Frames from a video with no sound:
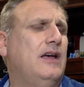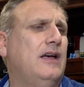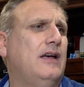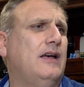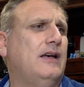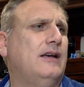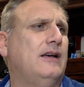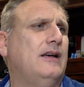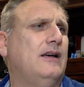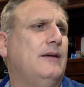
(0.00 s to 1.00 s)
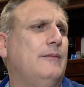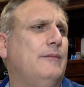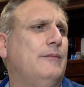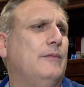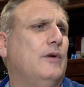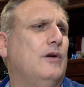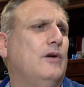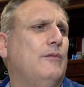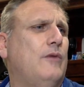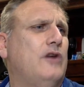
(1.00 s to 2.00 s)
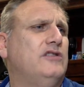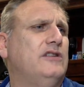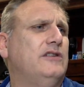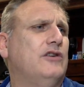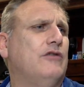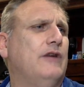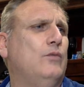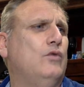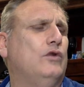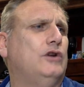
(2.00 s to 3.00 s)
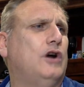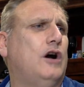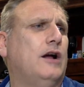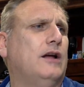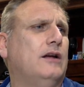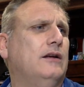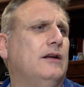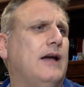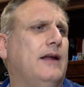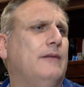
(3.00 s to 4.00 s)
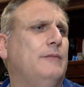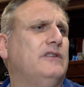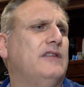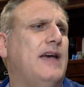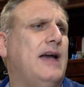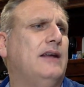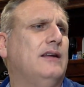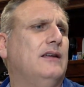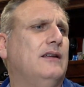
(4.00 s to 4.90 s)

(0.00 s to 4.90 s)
Marcia says, Corinne will talk. Got it. Missed that.